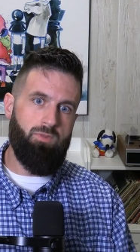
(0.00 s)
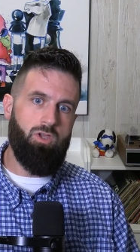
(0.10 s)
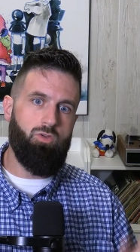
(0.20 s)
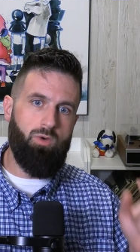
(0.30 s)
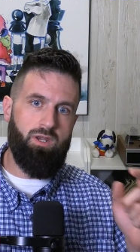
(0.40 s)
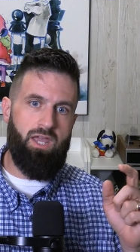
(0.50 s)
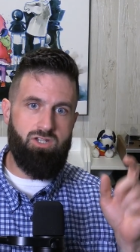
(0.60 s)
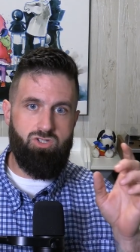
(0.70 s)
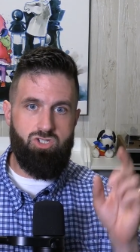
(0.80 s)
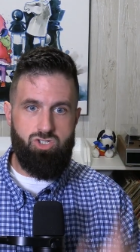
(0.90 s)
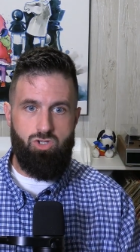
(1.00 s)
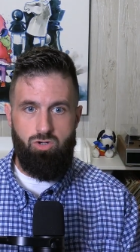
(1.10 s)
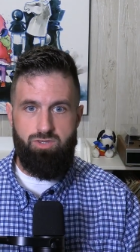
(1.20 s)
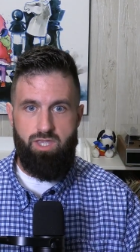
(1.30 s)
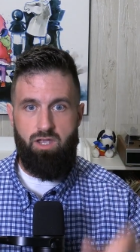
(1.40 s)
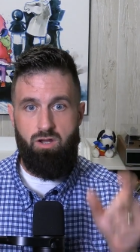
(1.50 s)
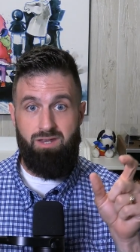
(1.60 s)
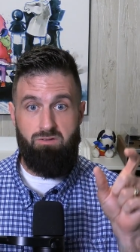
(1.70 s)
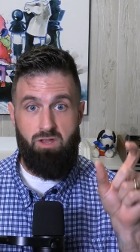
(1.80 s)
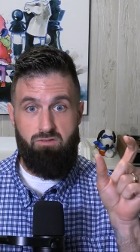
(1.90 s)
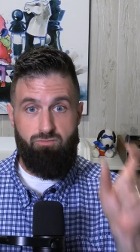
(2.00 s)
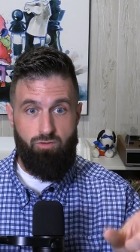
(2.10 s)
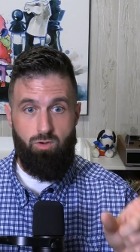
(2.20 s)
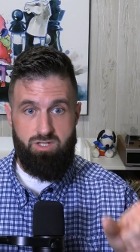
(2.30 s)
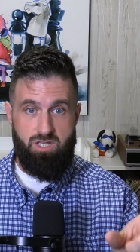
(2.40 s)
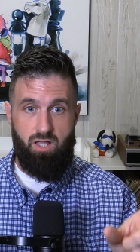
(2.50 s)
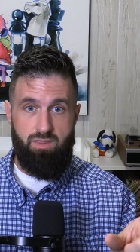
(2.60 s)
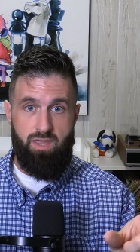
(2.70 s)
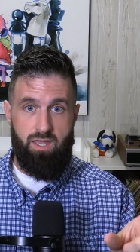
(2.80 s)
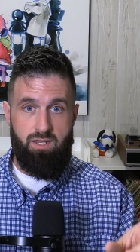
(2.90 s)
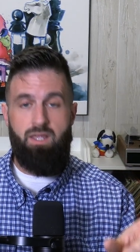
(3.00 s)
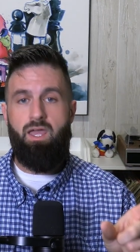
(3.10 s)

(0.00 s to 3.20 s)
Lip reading: you want to actually start there and focus on that.